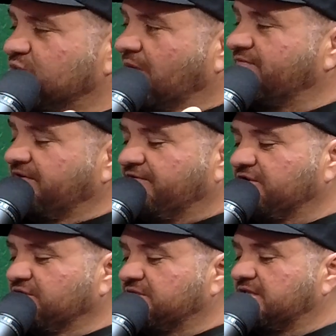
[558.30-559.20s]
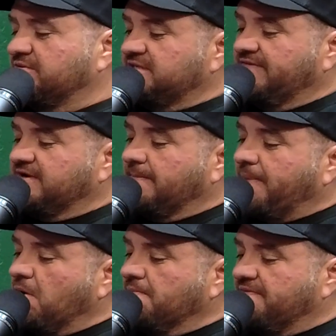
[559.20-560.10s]
12 different dudes. There was even a
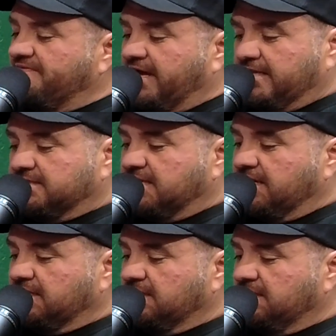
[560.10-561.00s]
Pope Valentine.